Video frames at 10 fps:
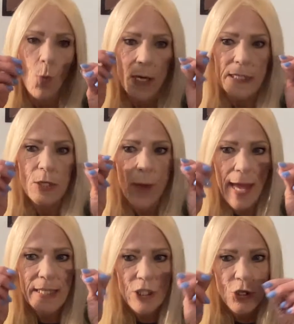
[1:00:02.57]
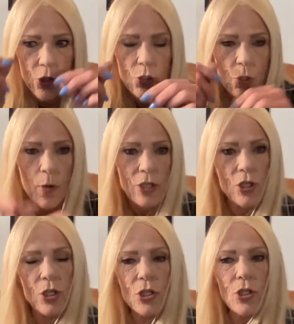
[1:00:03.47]
want to answer those
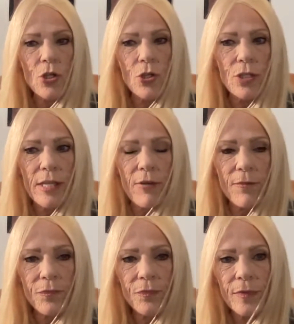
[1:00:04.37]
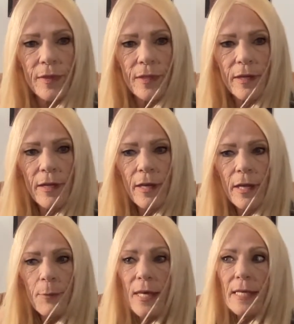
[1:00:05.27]
questions to yourself
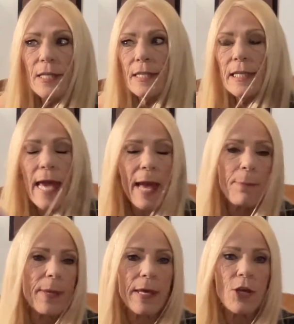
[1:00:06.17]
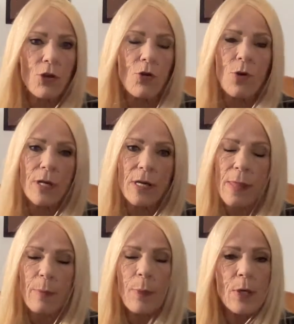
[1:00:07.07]
because it can't be you and
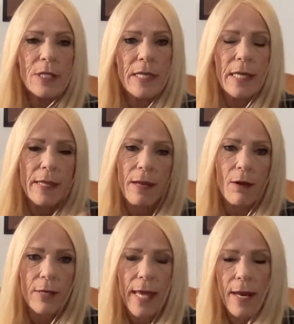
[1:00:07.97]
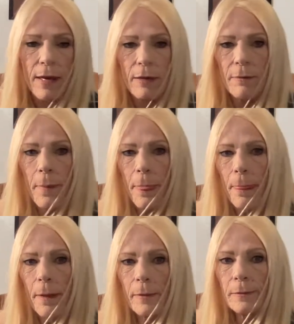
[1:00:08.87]
another person in there, can it?
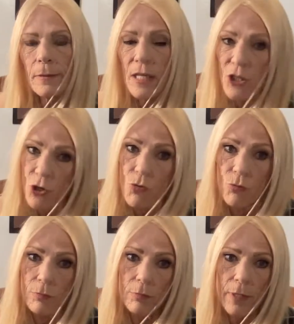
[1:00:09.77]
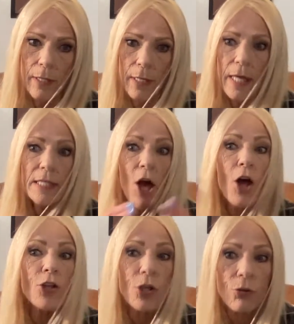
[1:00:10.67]
It's you. It's
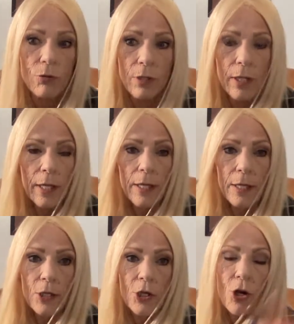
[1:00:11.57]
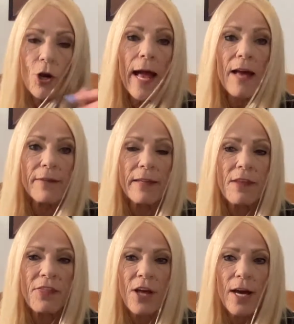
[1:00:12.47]
all you. You're having
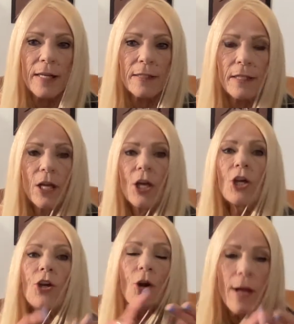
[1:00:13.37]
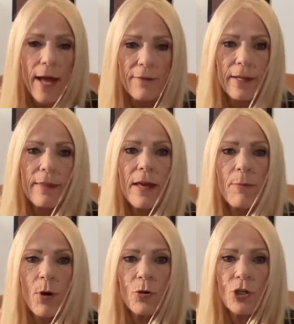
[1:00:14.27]
the thought, you're having the
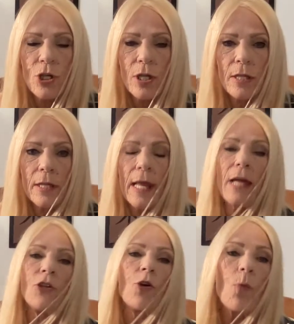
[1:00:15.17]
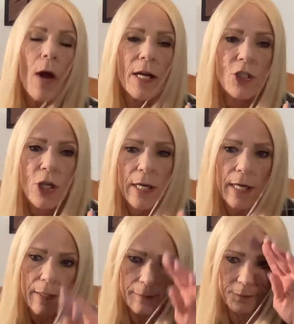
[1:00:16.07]
emotion, and you're watching
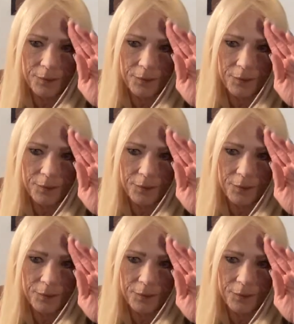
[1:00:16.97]
it.